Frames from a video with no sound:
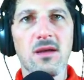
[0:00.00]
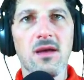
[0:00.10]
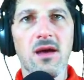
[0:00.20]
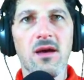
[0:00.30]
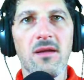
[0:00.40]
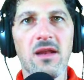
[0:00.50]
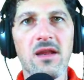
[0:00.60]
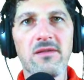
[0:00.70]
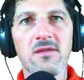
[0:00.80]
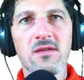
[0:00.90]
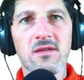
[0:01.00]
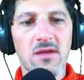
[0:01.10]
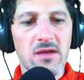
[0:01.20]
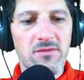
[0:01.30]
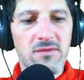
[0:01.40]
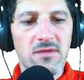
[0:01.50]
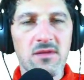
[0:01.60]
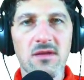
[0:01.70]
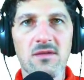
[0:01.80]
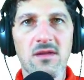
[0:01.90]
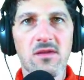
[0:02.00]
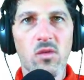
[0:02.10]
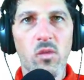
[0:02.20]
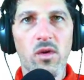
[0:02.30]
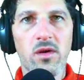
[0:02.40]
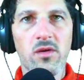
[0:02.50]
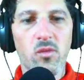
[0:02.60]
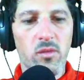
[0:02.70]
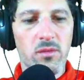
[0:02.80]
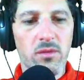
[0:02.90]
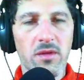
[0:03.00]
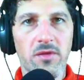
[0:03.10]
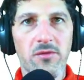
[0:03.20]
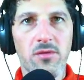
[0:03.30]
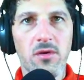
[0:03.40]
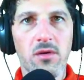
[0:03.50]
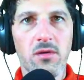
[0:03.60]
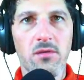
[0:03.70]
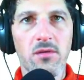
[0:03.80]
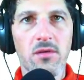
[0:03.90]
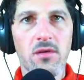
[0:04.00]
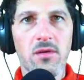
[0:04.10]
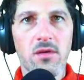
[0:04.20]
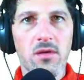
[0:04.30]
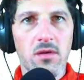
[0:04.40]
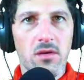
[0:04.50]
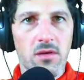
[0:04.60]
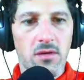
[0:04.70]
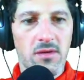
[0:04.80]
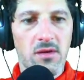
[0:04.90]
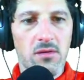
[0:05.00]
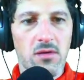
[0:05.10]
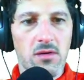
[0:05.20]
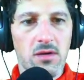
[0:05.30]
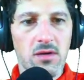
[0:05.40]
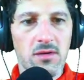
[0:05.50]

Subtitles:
And if this doesn't work, we will throw an error,